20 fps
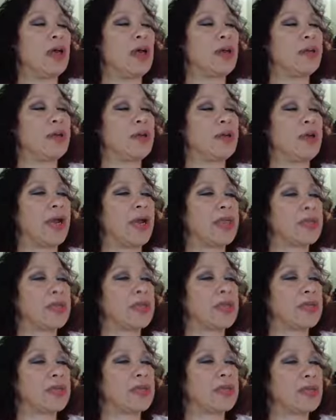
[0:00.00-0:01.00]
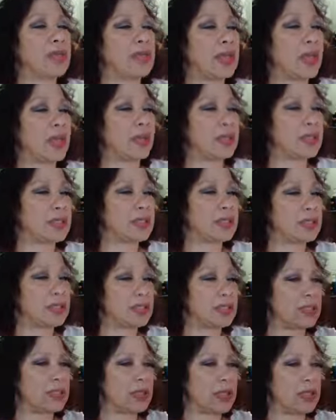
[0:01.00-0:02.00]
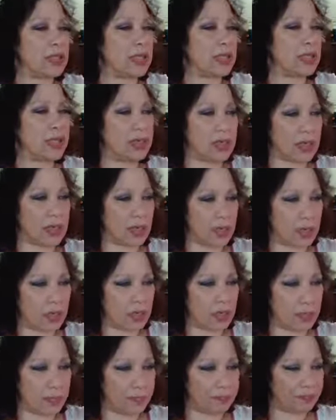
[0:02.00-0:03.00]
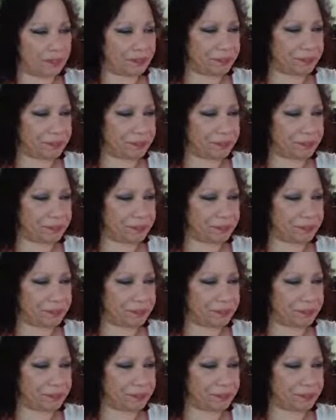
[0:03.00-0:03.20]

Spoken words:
All right. That was Linda.